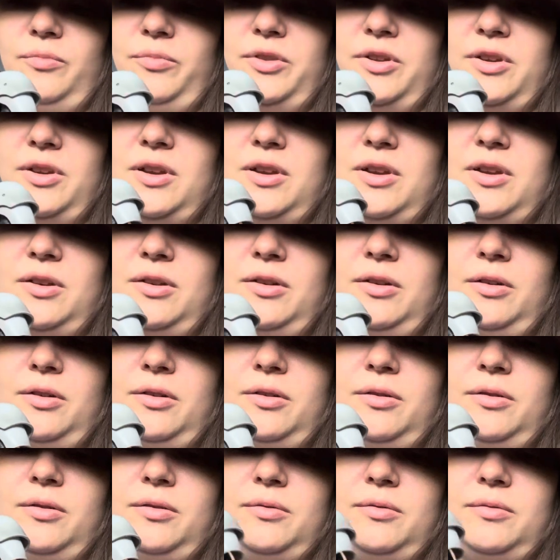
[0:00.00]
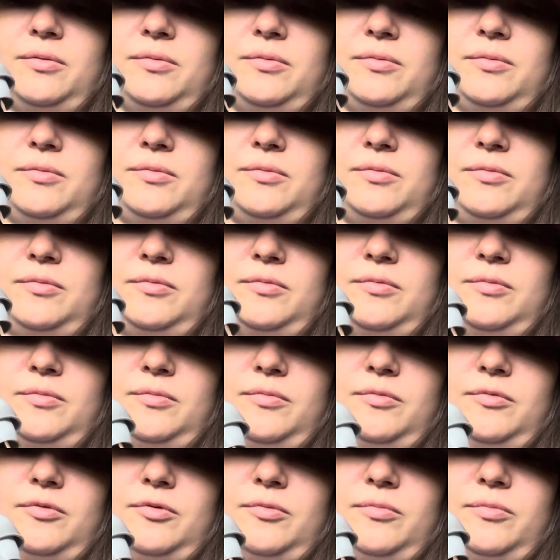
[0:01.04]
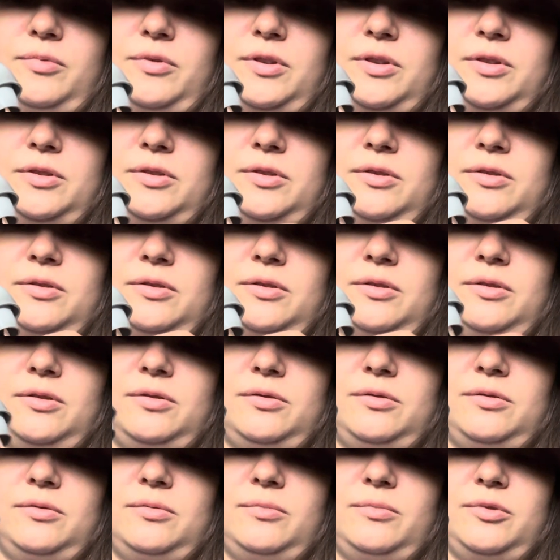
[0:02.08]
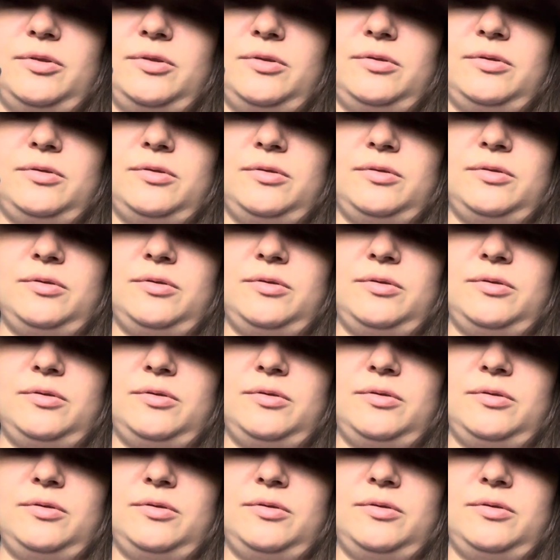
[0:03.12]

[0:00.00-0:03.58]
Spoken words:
the hair won't plasticize so much.